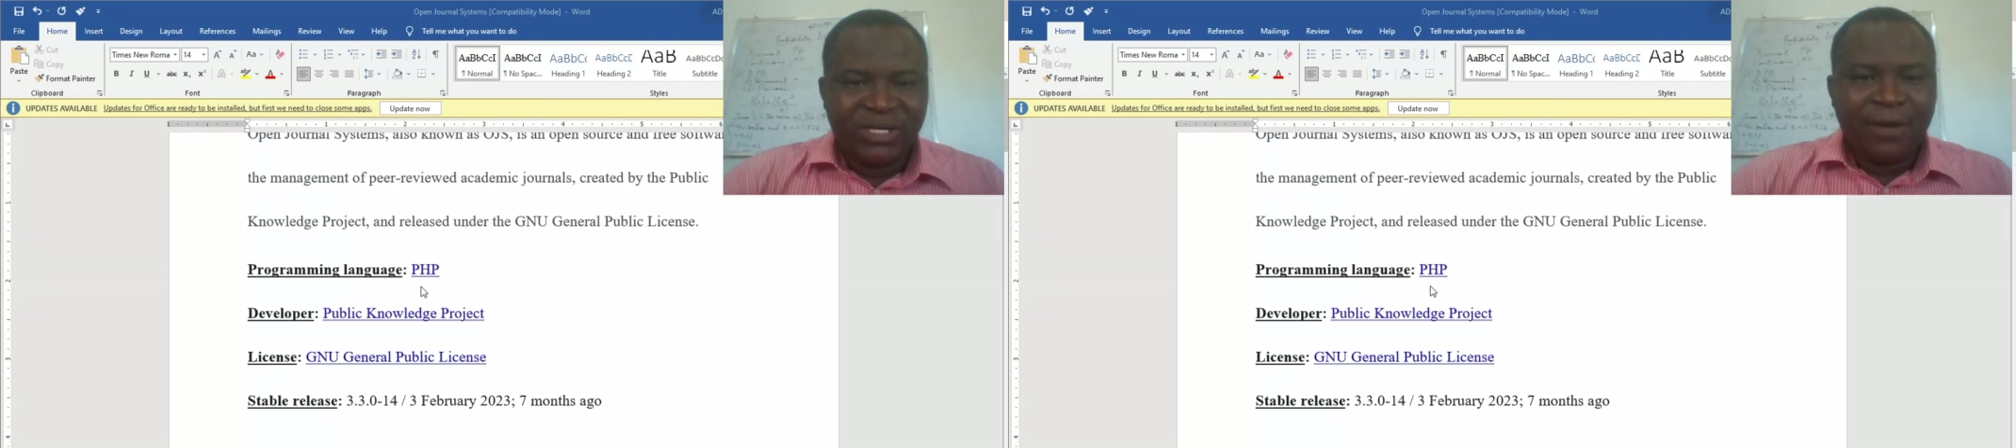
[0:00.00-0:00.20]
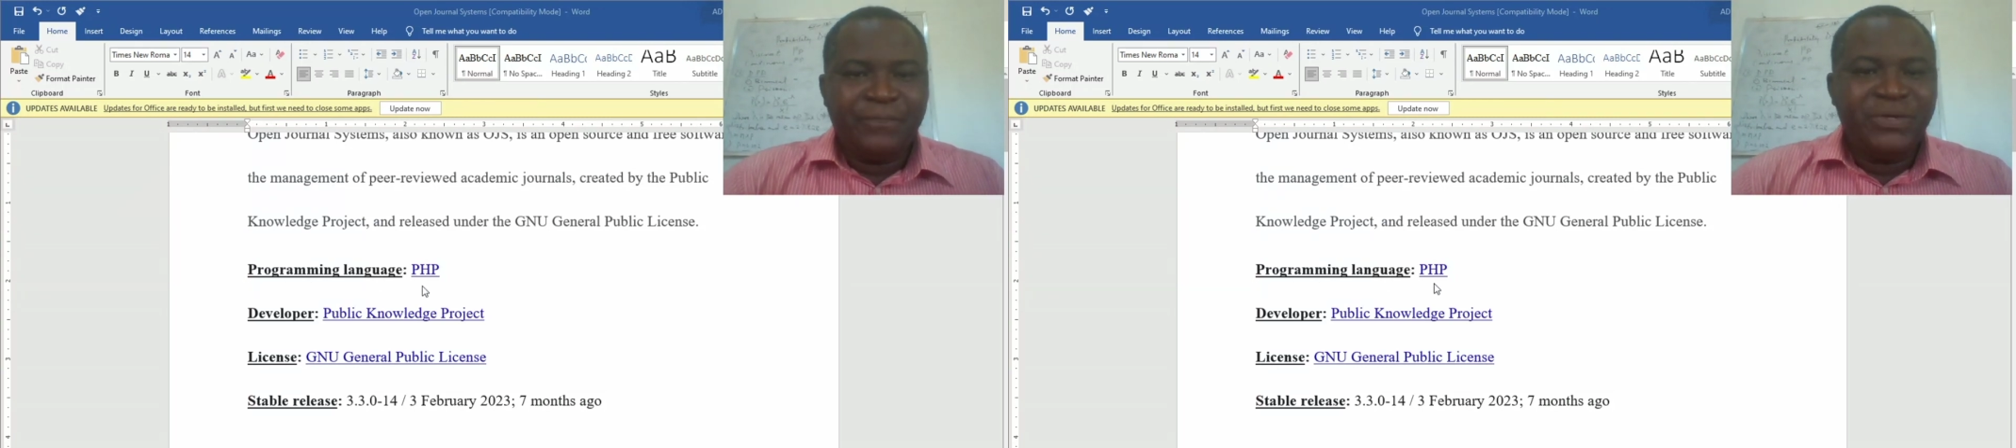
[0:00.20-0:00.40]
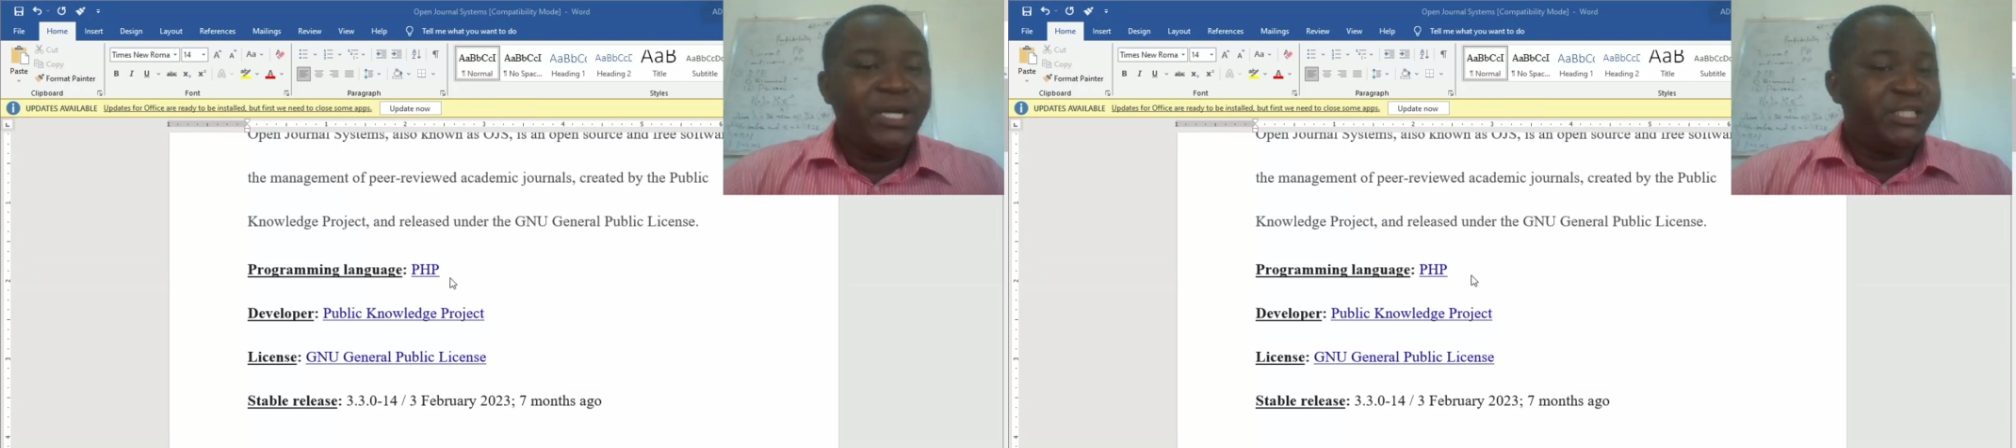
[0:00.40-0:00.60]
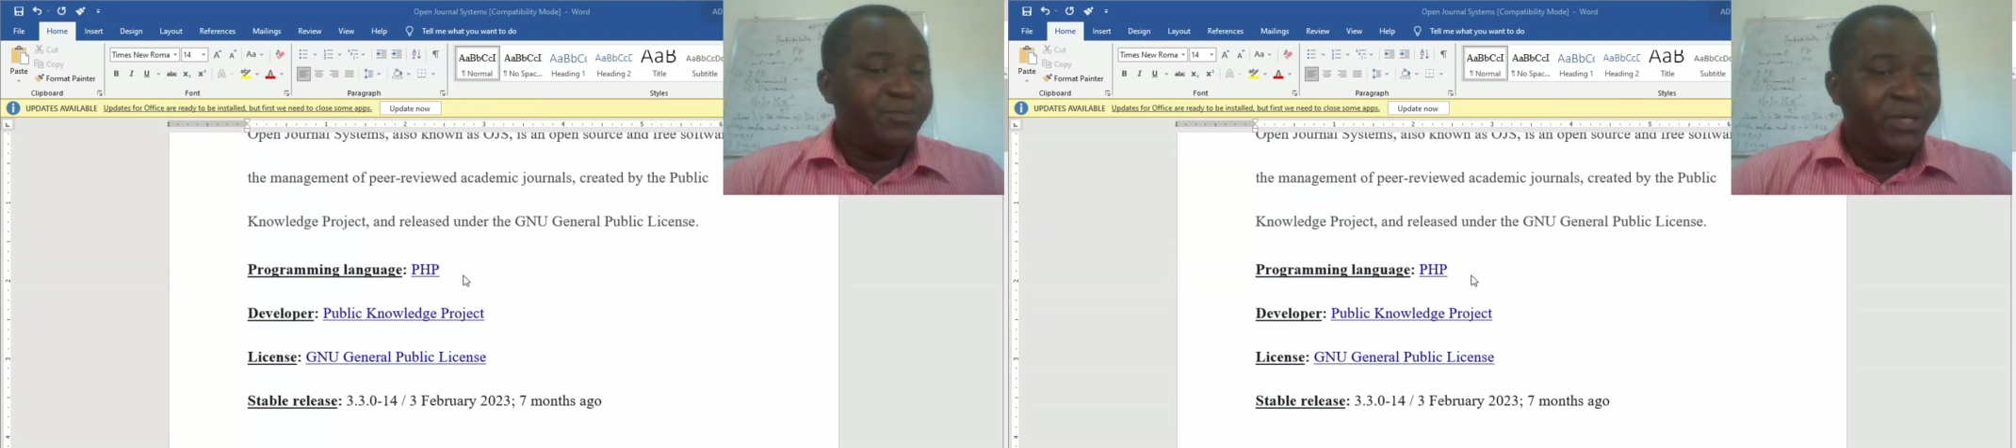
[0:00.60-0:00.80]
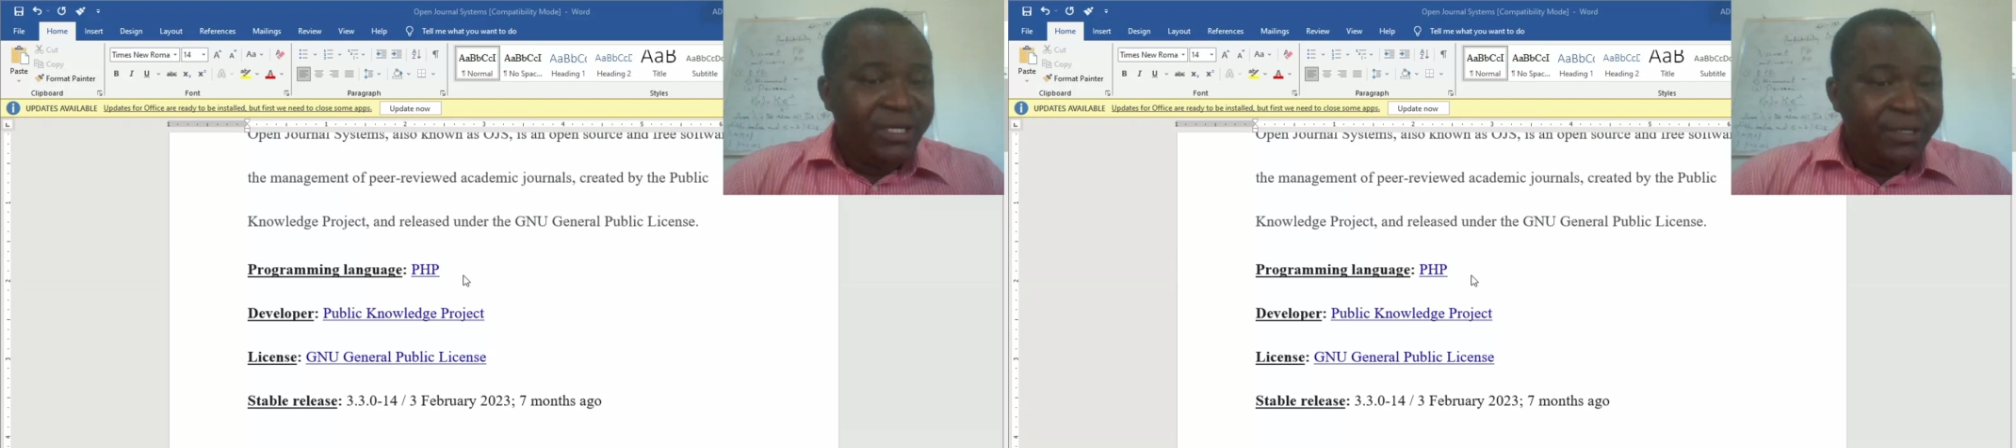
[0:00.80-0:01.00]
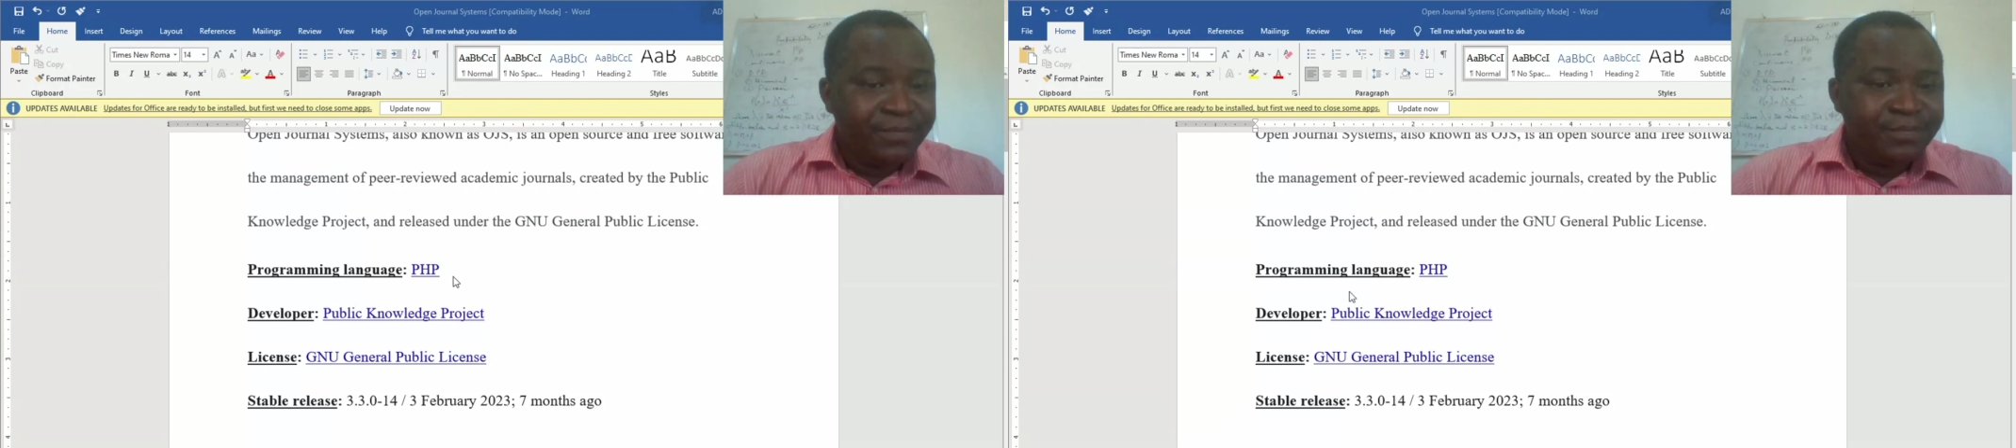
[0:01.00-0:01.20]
we have PHP,